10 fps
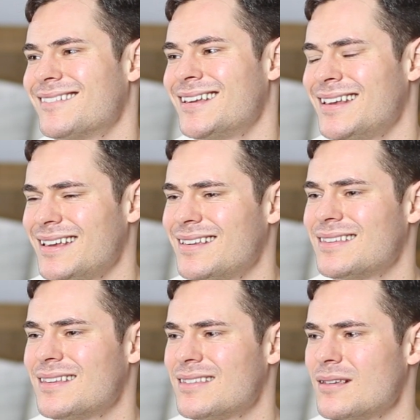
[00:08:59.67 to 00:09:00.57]

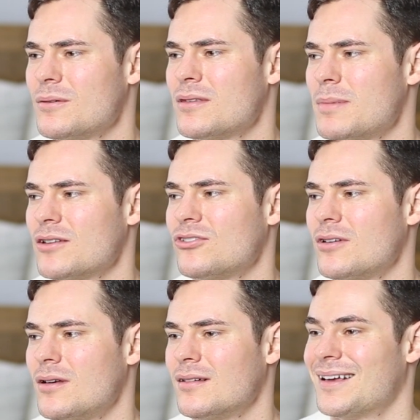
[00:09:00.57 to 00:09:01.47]
Yes, it's so
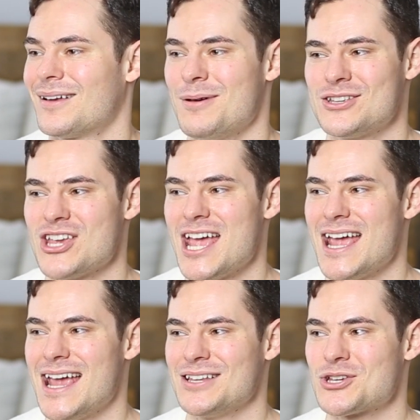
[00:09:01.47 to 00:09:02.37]
special. Quick
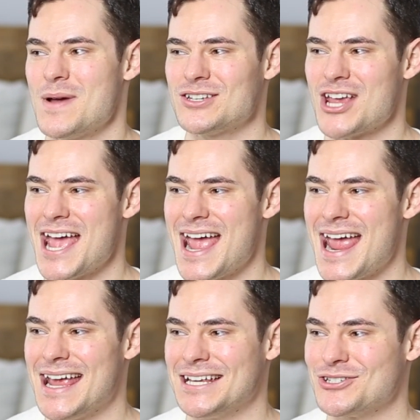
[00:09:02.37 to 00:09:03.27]
change, quick
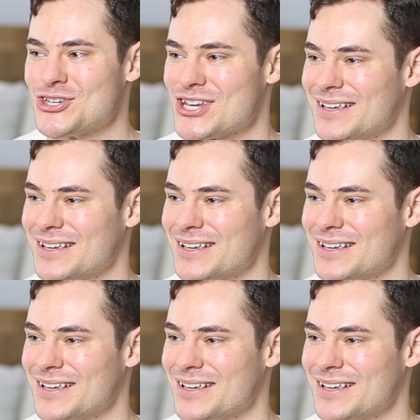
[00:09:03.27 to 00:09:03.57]
change.